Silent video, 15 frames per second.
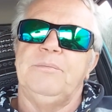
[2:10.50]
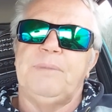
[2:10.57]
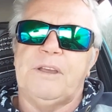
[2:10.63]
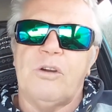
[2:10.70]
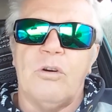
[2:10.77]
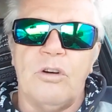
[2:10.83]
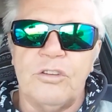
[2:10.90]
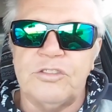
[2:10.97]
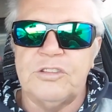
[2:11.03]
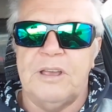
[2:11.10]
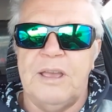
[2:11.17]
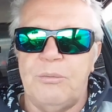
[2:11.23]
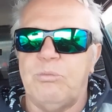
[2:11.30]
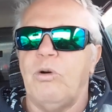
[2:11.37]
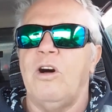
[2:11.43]
because
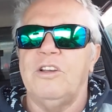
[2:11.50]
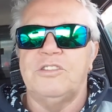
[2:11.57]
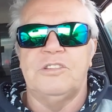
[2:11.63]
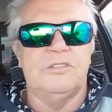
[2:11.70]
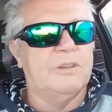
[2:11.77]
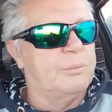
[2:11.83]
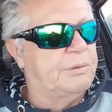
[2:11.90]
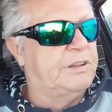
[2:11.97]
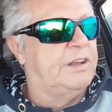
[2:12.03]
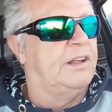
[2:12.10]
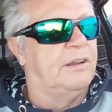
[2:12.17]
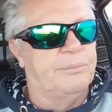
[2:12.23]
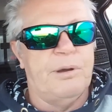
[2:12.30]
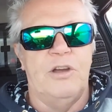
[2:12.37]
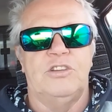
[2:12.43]
it was the
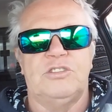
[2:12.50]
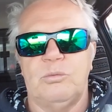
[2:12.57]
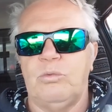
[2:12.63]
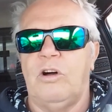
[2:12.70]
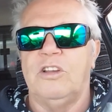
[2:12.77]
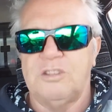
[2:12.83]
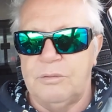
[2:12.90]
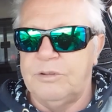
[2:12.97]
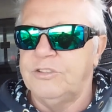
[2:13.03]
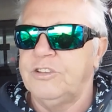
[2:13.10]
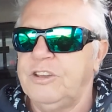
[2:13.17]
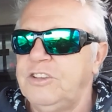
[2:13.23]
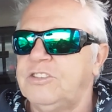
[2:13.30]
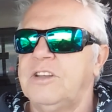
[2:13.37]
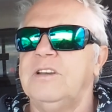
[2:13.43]
particular post it was
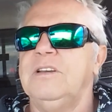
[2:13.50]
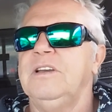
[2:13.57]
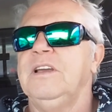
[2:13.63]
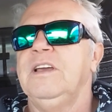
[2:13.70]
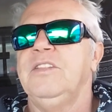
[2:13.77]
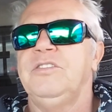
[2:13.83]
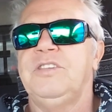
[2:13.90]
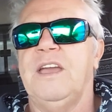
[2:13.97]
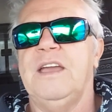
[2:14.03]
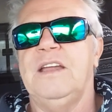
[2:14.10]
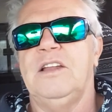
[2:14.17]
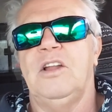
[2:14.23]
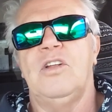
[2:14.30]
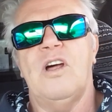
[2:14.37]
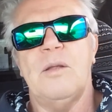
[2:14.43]
Easter,
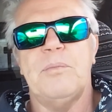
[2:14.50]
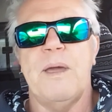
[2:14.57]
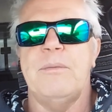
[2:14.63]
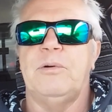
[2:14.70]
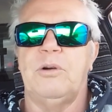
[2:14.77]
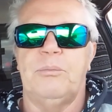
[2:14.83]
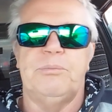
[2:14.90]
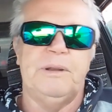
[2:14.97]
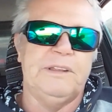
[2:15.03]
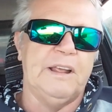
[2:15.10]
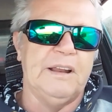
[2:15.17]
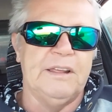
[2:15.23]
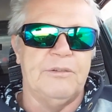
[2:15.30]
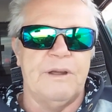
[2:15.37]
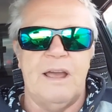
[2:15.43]
then a lot of people,
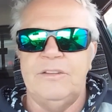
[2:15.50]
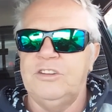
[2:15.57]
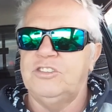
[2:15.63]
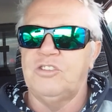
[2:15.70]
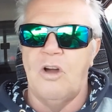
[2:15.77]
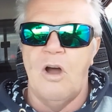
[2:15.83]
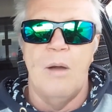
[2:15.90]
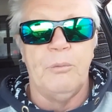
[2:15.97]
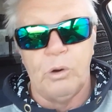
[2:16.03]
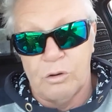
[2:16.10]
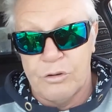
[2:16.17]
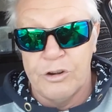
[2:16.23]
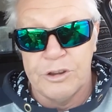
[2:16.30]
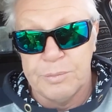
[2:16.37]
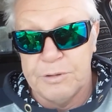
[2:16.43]
particularly around this time, or
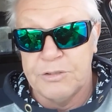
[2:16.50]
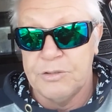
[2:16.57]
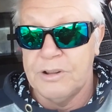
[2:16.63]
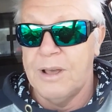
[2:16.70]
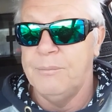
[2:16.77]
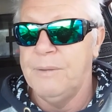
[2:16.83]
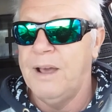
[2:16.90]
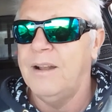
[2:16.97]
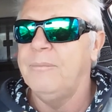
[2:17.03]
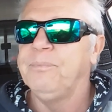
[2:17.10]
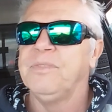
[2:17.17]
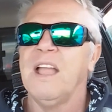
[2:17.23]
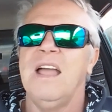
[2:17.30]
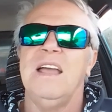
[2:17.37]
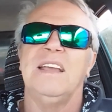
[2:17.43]
Christmas for that matter,
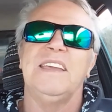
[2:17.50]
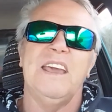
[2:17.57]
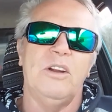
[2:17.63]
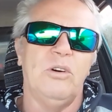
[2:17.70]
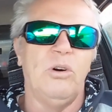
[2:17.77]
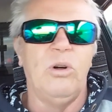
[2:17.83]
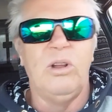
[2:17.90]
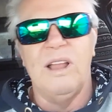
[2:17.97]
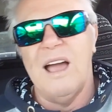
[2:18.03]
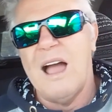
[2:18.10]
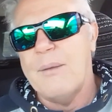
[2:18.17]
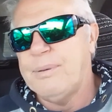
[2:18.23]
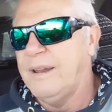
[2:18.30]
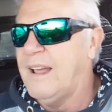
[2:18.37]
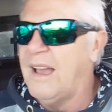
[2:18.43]
get all
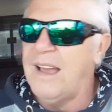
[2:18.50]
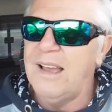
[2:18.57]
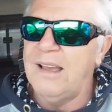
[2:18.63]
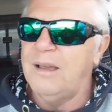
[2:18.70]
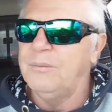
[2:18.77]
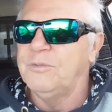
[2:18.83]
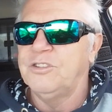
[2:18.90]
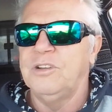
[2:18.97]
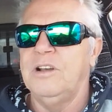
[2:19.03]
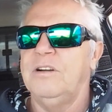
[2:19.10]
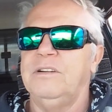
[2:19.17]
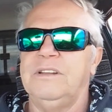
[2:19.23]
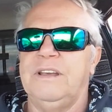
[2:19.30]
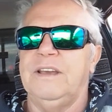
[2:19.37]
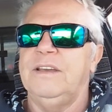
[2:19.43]
up in arms, you
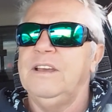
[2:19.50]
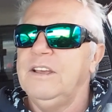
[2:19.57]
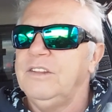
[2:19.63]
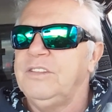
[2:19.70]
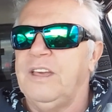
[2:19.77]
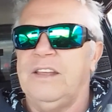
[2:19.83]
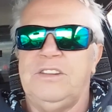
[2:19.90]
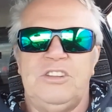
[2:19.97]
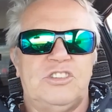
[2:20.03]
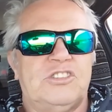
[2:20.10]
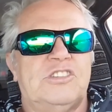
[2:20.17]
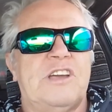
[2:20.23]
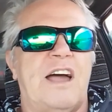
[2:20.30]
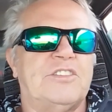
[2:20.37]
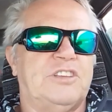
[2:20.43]
know, and they're
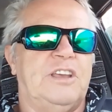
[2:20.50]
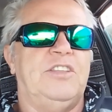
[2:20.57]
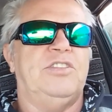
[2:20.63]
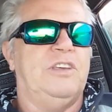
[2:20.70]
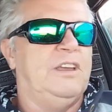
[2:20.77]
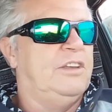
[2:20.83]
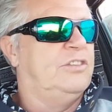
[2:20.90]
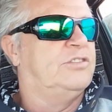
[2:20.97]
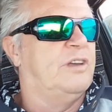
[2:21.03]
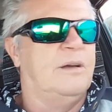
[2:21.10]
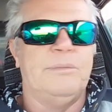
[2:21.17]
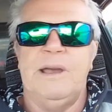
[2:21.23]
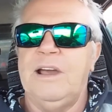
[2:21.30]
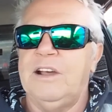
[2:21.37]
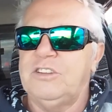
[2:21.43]
discussing things
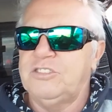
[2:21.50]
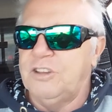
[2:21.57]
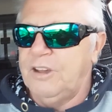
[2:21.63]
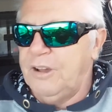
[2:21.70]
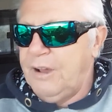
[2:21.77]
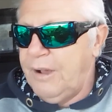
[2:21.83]
about